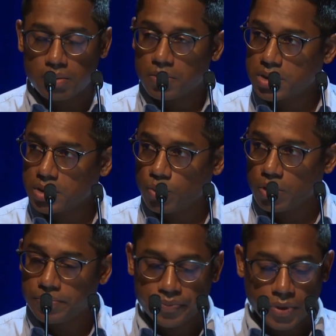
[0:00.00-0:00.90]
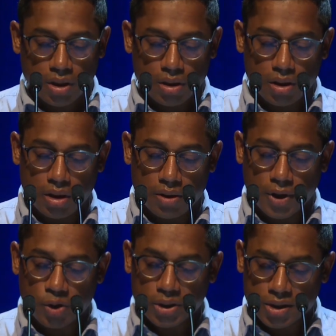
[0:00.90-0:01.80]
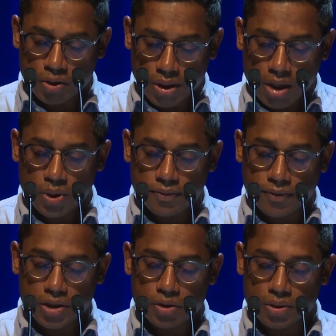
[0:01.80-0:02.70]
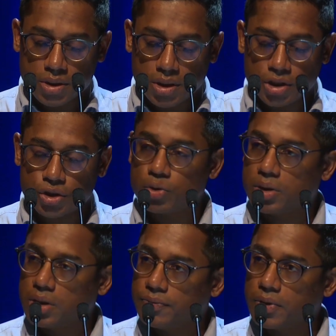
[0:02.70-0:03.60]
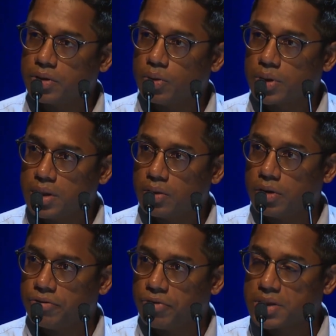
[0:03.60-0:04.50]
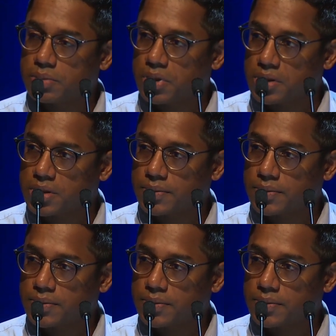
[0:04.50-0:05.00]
Minister Wong, if I could now invite you on stage to deliver your keynote address, please.